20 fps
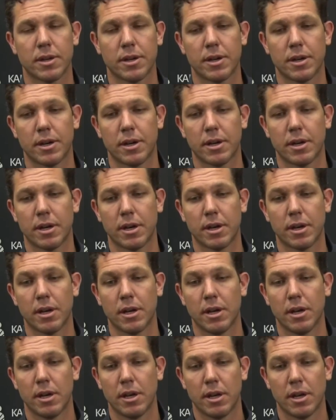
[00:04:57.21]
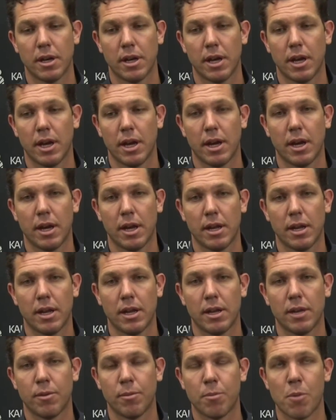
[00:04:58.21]
uh, and,
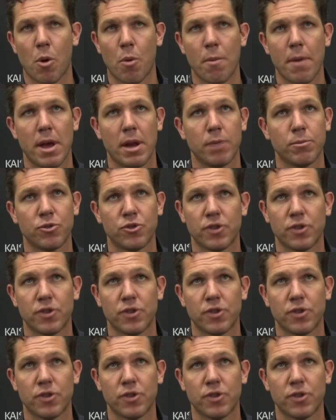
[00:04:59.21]
and, momentum